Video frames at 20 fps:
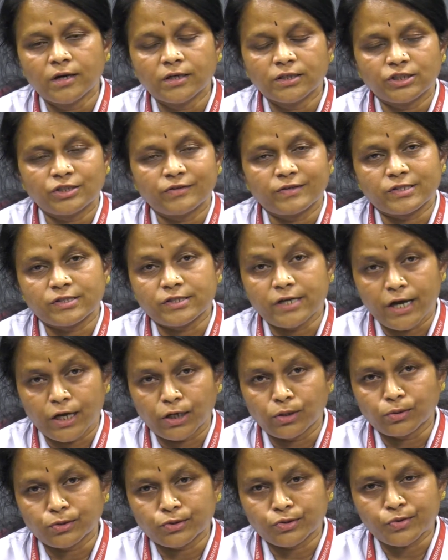she was
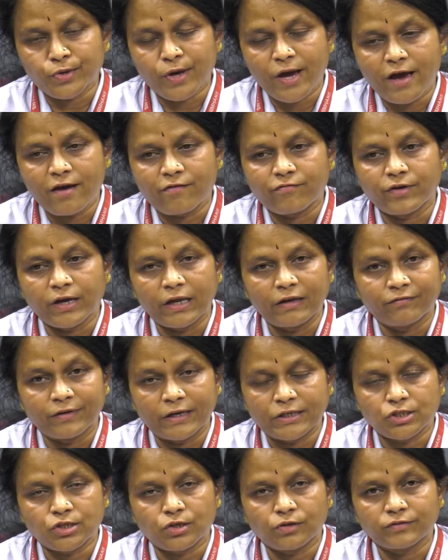diagnosed to have
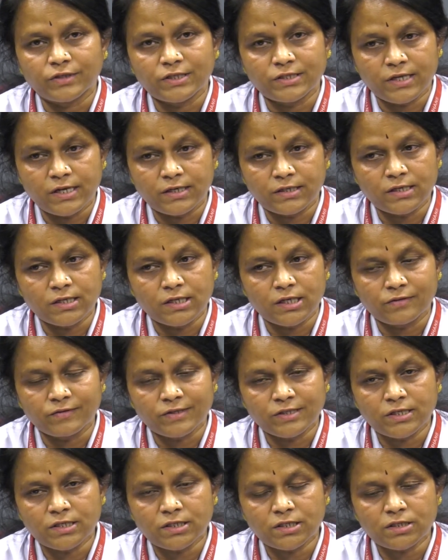infection of the central
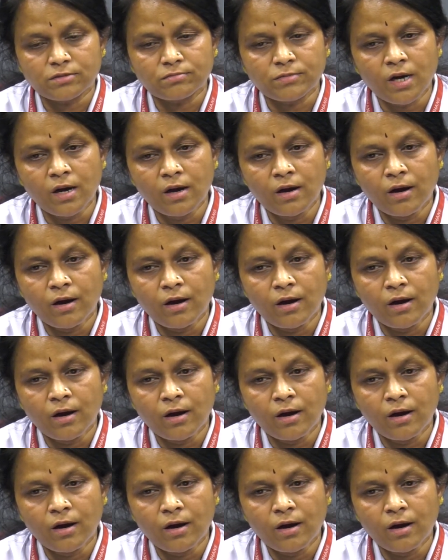nervous system